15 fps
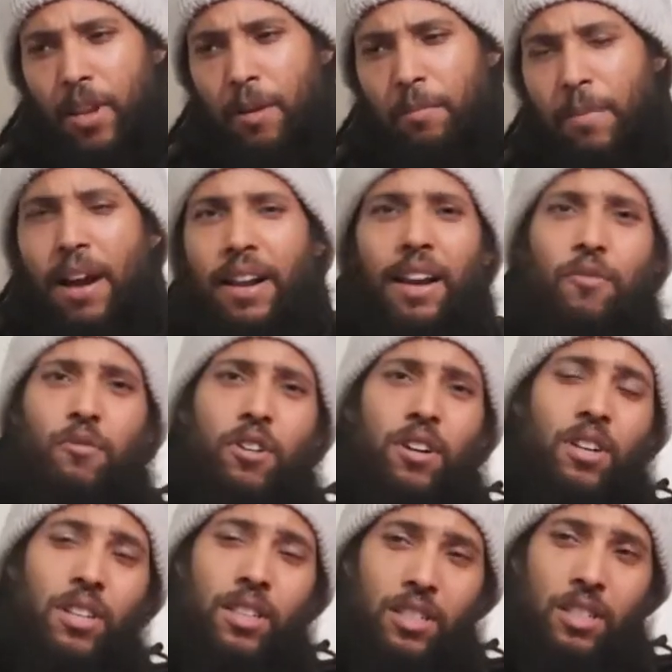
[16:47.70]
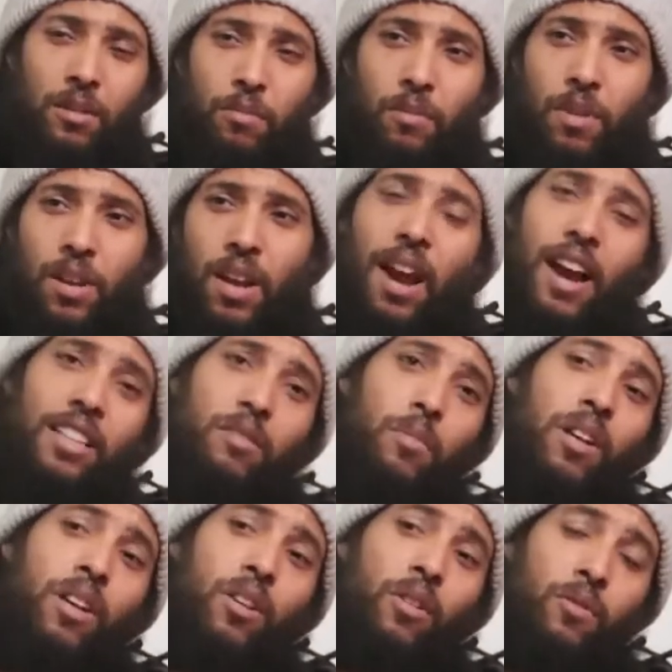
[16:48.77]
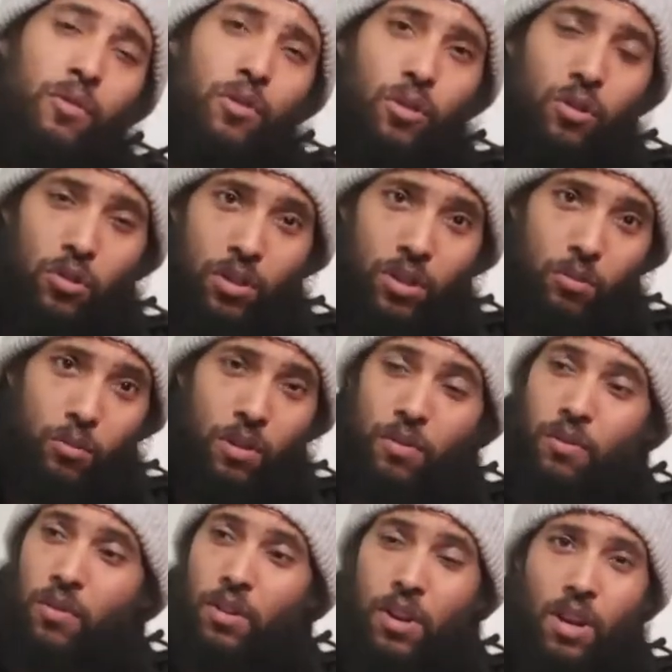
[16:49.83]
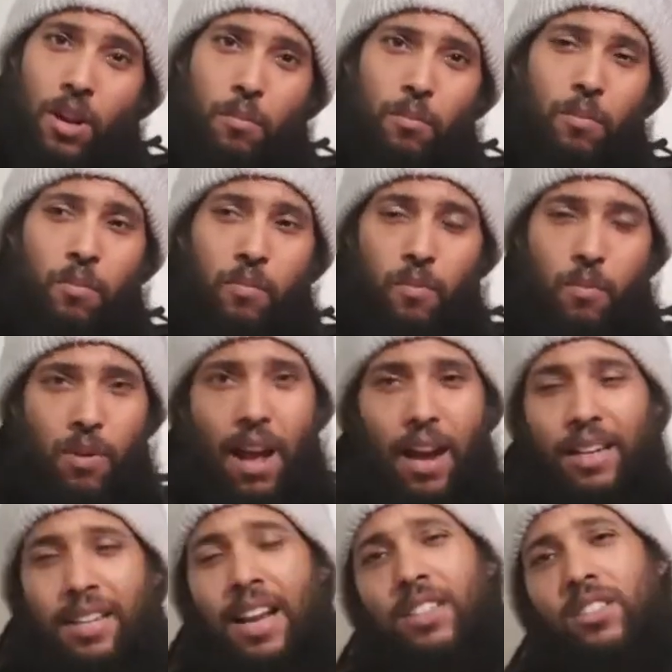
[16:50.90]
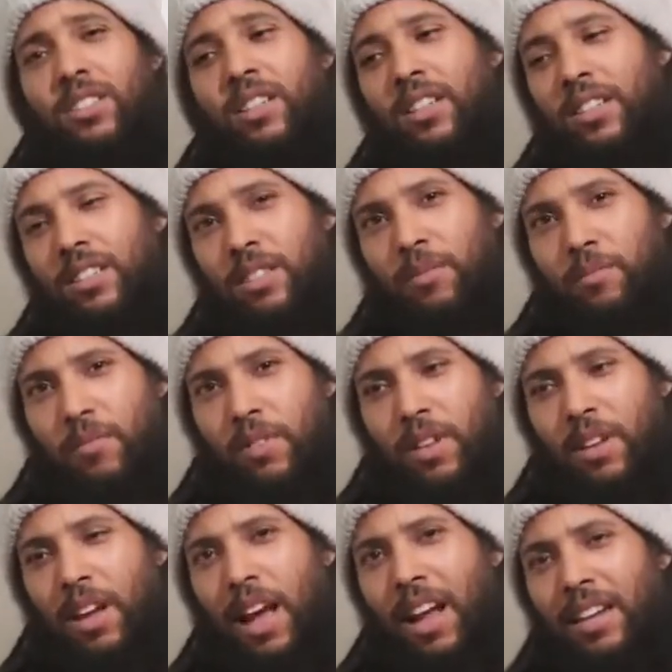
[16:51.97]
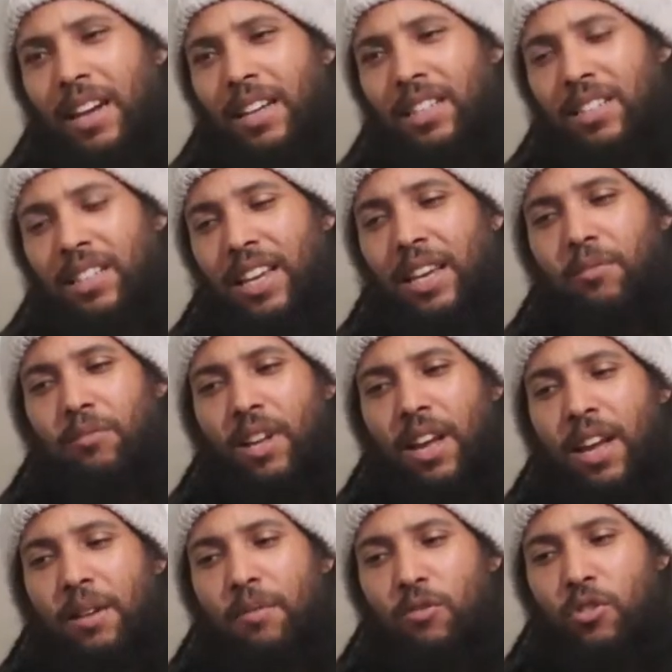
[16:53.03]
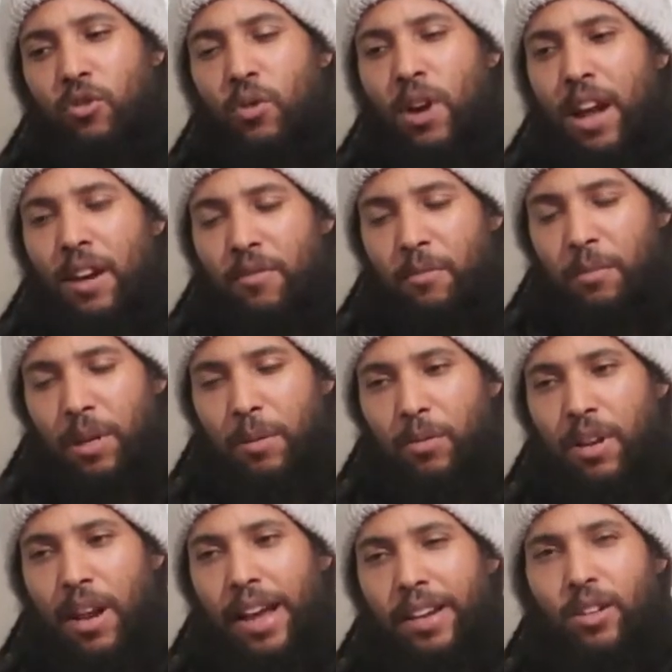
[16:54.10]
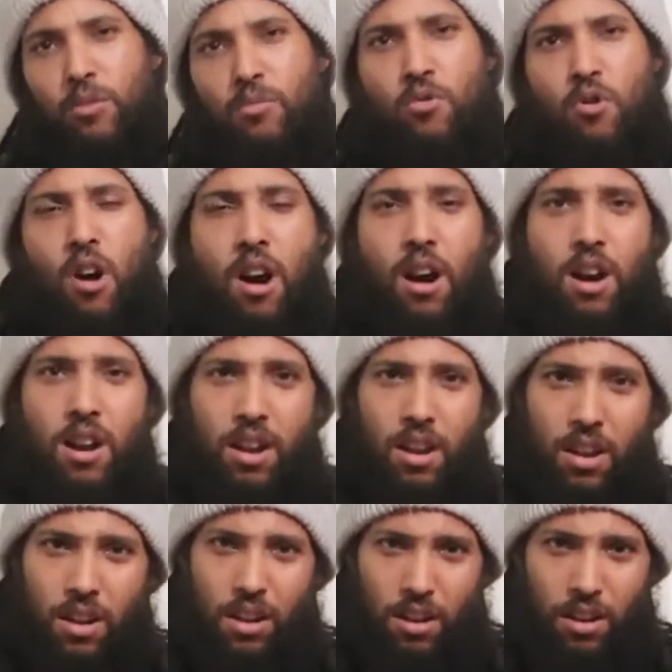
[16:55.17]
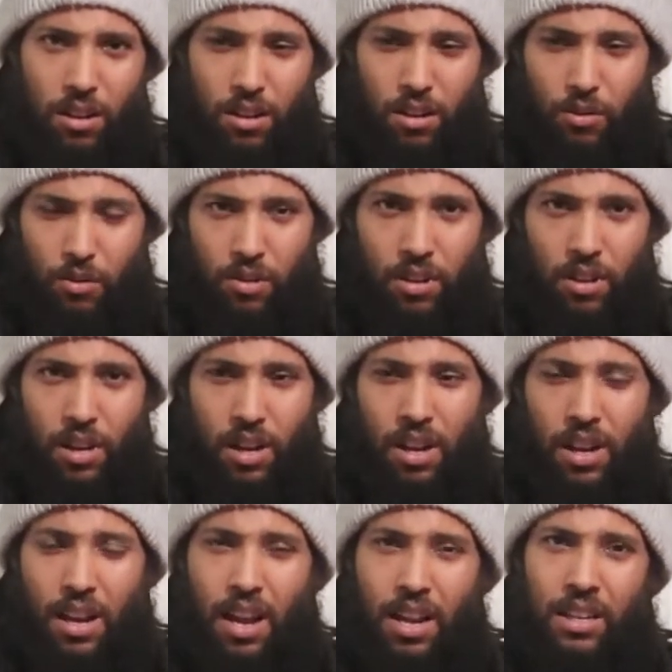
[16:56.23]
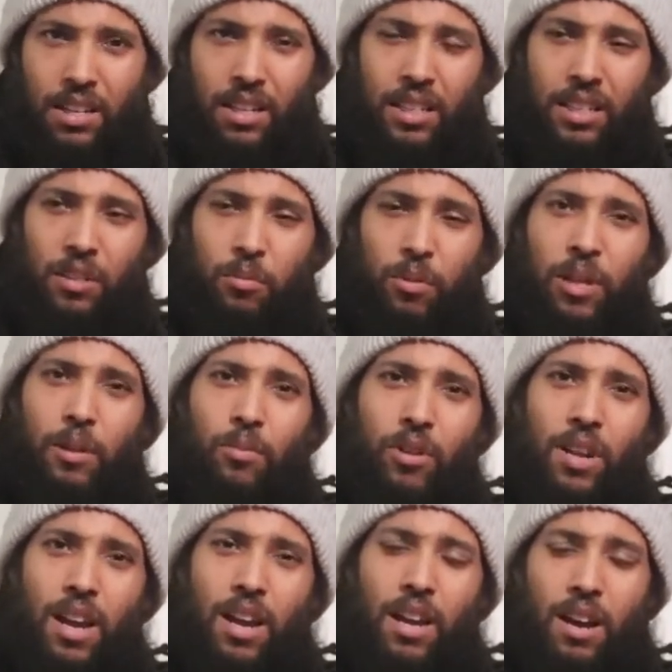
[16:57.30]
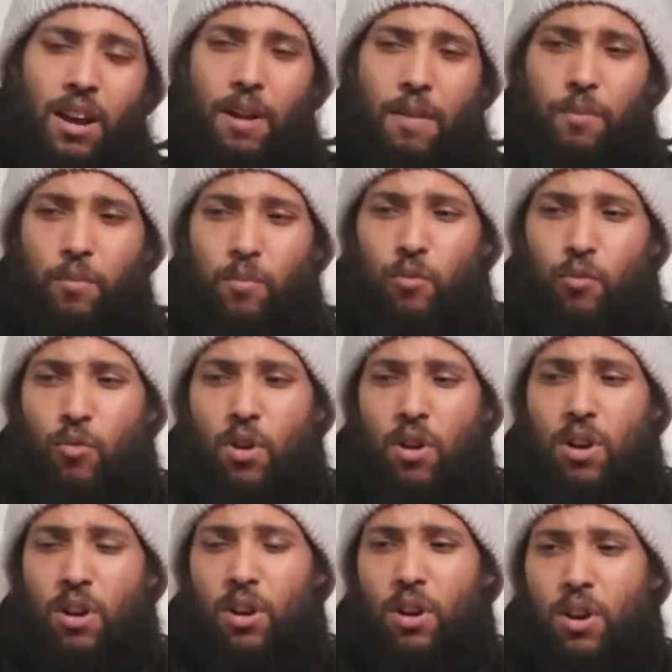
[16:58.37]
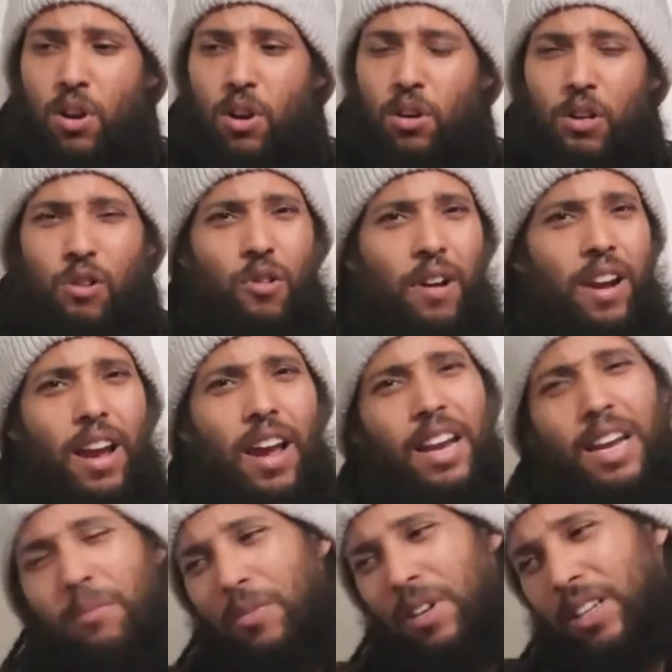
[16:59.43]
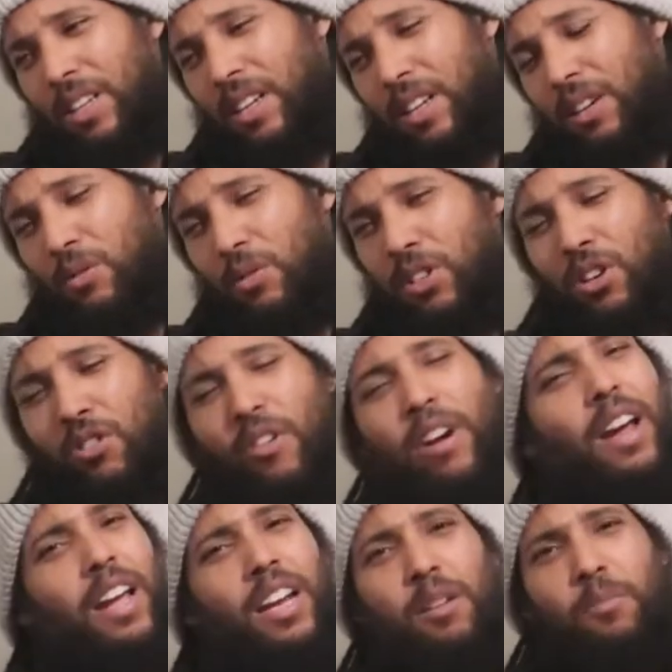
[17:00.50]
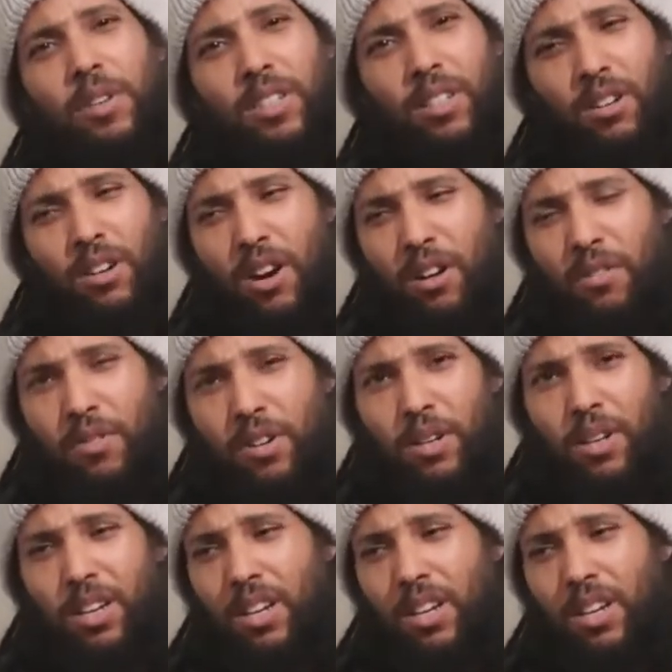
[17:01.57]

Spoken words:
Pan-Africanism has been confused with black nationalism. And at the same time, you have people like Du Bois, and these people that was a great enemy to Garvey.